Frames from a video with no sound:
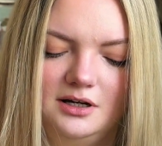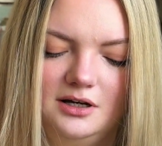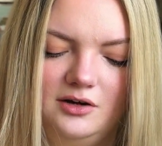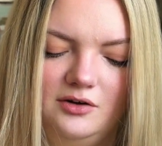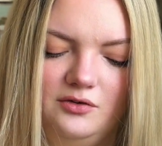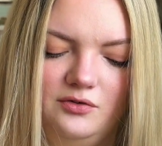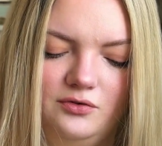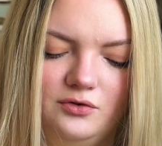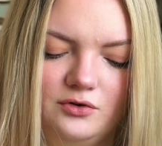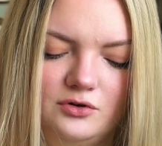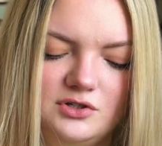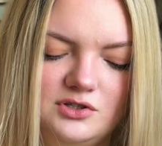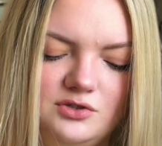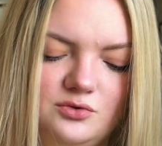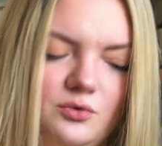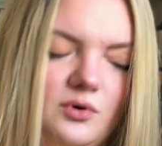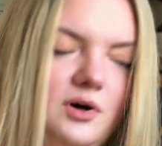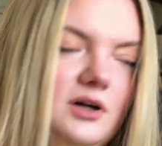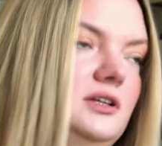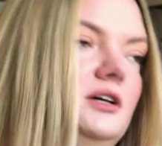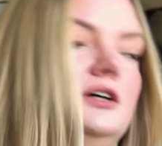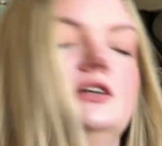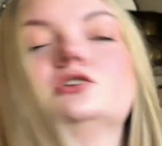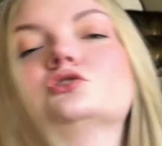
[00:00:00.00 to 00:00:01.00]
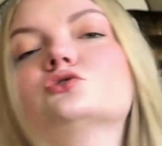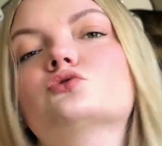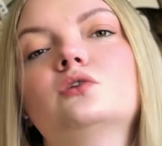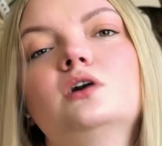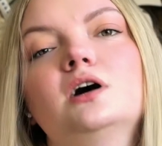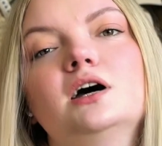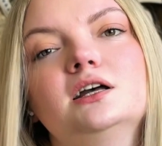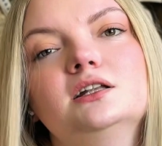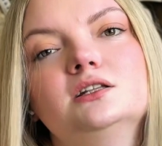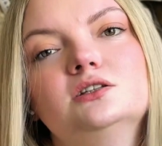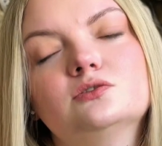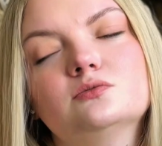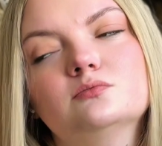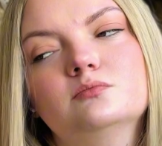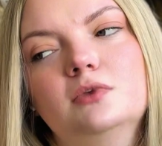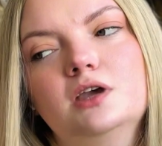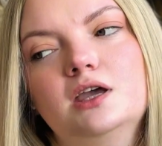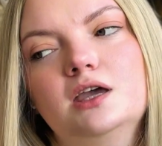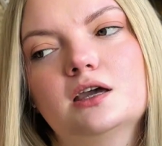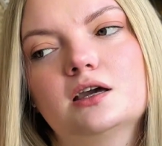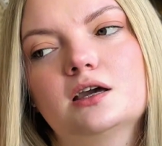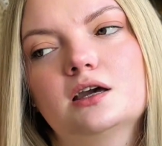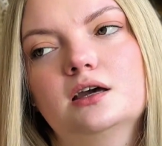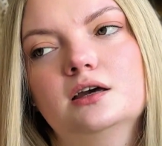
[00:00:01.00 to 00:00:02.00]
First one I tried to
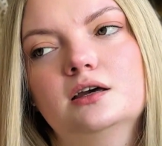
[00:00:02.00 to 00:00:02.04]
make